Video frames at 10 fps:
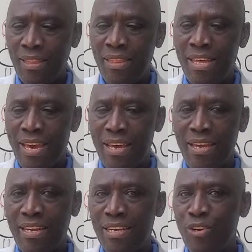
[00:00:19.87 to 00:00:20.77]
The
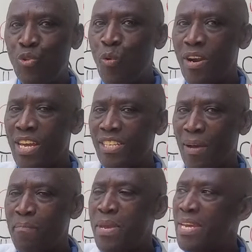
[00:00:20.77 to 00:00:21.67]
dual nature
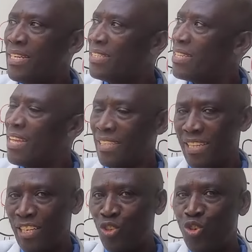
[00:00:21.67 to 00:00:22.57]
means that
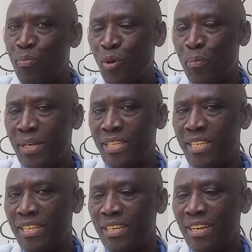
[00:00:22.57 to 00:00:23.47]
the two properties
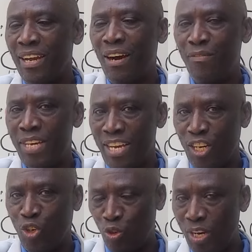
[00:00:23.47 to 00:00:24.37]
of the
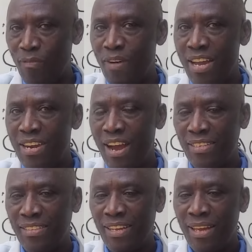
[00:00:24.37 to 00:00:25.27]
coronavirus
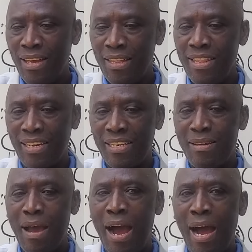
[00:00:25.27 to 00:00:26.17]
that
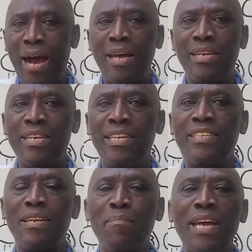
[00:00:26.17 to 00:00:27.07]
are
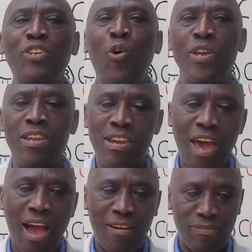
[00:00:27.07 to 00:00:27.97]
detrimental
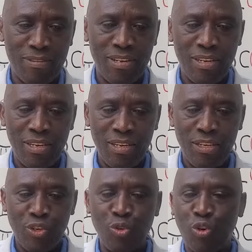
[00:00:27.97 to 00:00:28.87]
enough
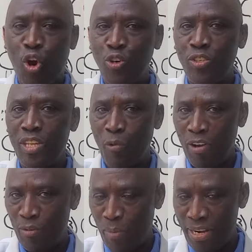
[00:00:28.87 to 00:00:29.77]
to cause the world
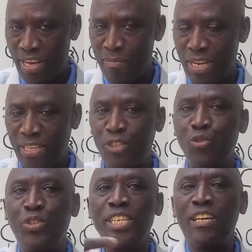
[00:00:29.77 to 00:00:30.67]
pandemic, to
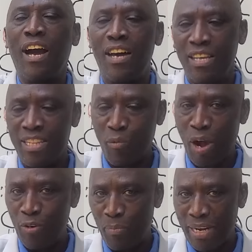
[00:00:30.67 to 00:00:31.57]
trigger the world
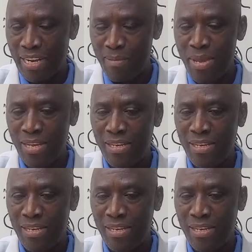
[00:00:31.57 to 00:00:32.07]
pandemic.